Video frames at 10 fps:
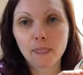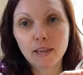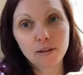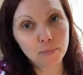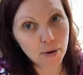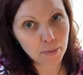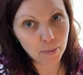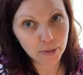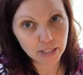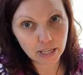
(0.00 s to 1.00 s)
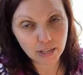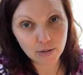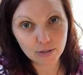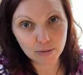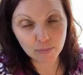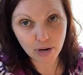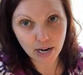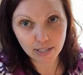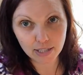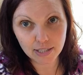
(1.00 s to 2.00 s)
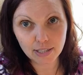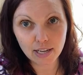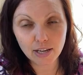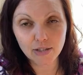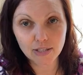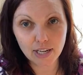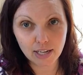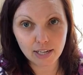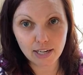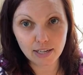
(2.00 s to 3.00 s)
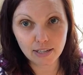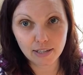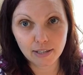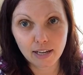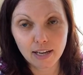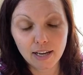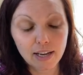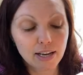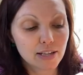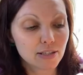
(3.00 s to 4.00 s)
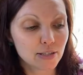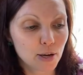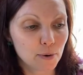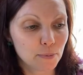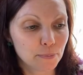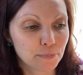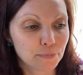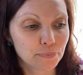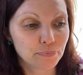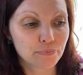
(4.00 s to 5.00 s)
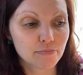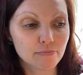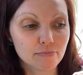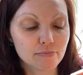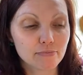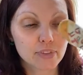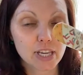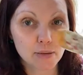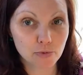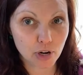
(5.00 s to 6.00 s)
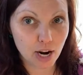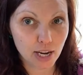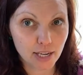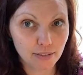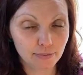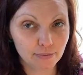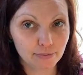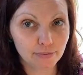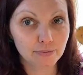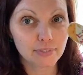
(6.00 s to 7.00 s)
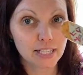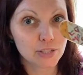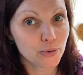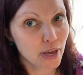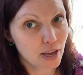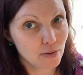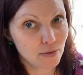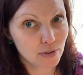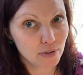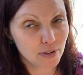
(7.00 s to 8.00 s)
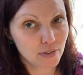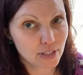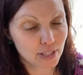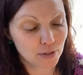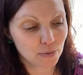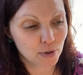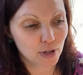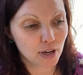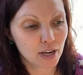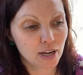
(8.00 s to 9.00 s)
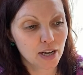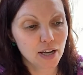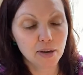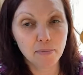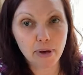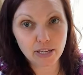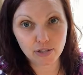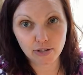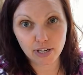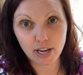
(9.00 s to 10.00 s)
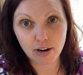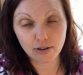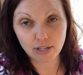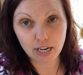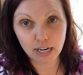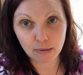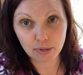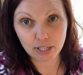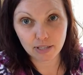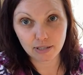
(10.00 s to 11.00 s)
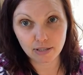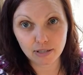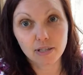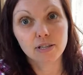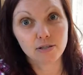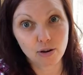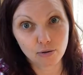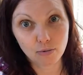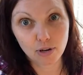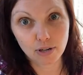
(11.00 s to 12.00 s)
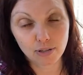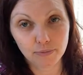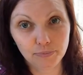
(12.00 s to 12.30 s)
It'll probably take you some practice to get your technique. So keep trying. That's okay if it doesn't work. Mastering aerodynamics is hard work.